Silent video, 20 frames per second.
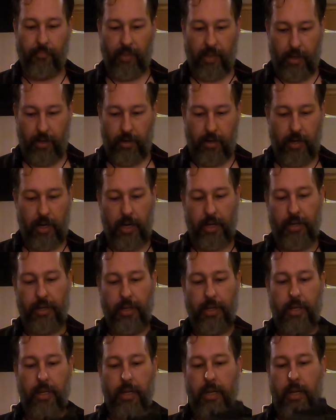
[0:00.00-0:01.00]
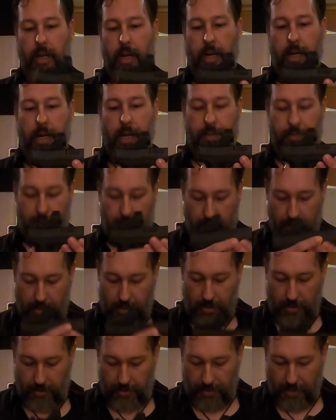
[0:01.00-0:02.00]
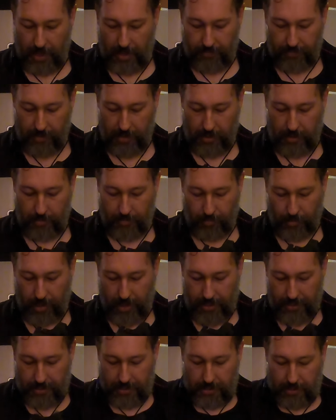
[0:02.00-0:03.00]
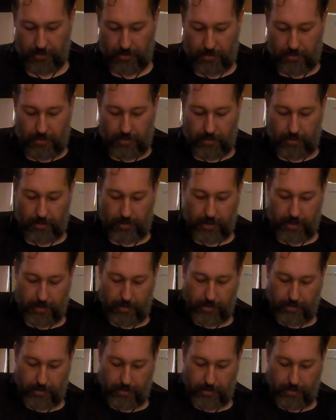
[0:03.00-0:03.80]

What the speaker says: All right, I got the safety depressed. All right.